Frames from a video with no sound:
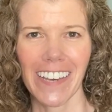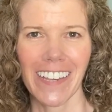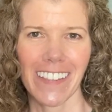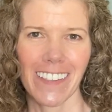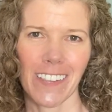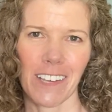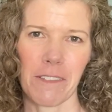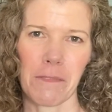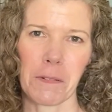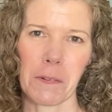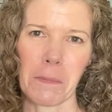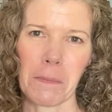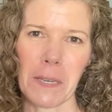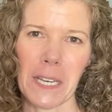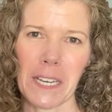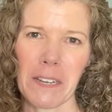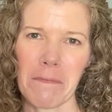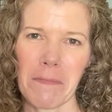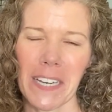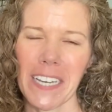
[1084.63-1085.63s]
that will be
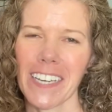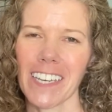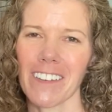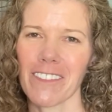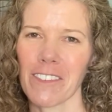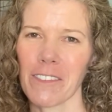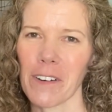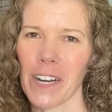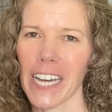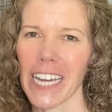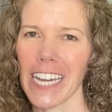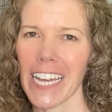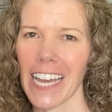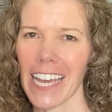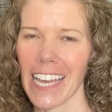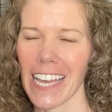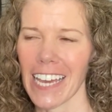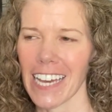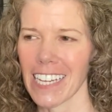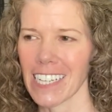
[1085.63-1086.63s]
in my giveaway,
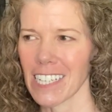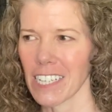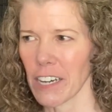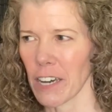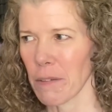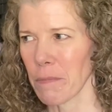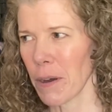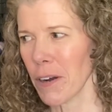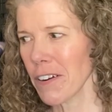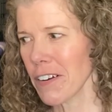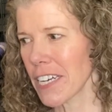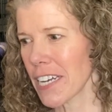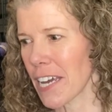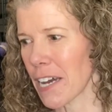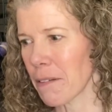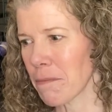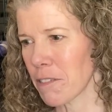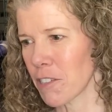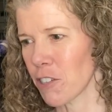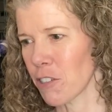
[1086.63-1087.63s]
and I'm already
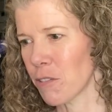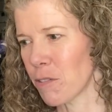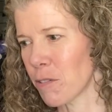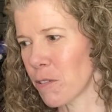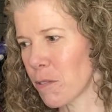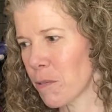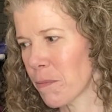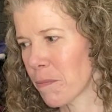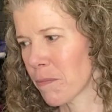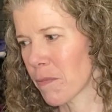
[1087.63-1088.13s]
up to